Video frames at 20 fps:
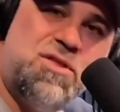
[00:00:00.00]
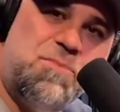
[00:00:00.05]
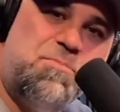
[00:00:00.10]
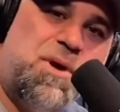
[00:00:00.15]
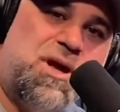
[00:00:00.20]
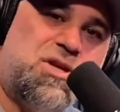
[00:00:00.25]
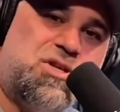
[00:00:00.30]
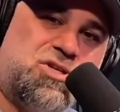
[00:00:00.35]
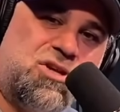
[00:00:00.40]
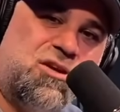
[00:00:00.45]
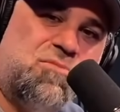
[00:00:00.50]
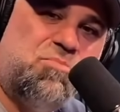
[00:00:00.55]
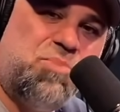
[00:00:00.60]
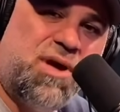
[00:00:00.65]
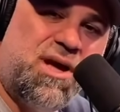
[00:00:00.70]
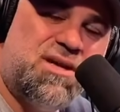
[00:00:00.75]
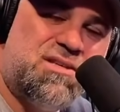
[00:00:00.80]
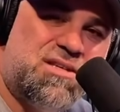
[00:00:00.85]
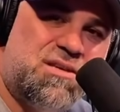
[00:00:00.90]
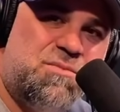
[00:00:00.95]
by dirt
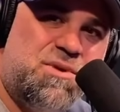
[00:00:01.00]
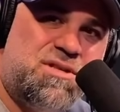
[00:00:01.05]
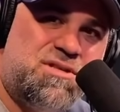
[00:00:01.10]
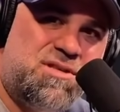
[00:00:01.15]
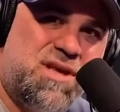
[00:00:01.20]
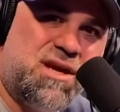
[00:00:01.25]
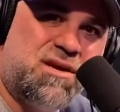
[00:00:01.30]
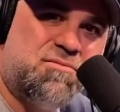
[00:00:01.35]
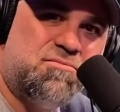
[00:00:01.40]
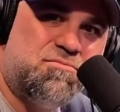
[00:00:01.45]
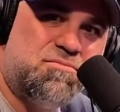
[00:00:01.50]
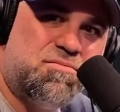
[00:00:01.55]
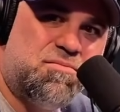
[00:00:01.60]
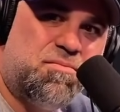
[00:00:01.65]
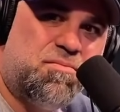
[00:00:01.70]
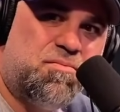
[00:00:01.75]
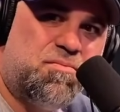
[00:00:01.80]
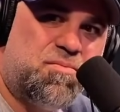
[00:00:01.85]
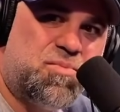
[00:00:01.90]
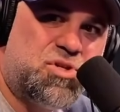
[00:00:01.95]
bikes he means like
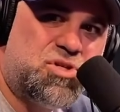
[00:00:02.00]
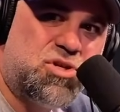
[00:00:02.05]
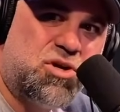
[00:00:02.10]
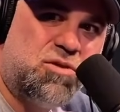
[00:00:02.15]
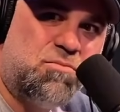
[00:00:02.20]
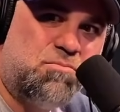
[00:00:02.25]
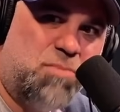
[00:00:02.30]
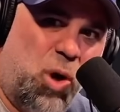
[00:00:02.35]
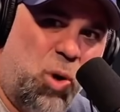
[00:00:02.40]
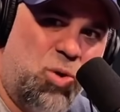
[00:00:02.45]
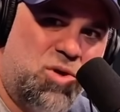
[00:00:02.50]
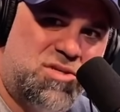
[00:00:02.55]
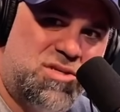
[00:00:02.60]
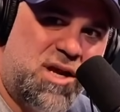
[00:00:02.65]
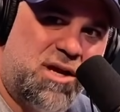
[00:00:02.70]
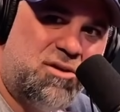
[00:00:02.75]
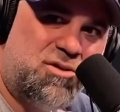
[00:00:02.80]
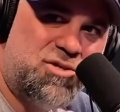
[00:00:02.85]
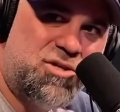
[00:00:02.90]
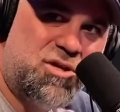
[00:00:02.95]
motorcycle dirt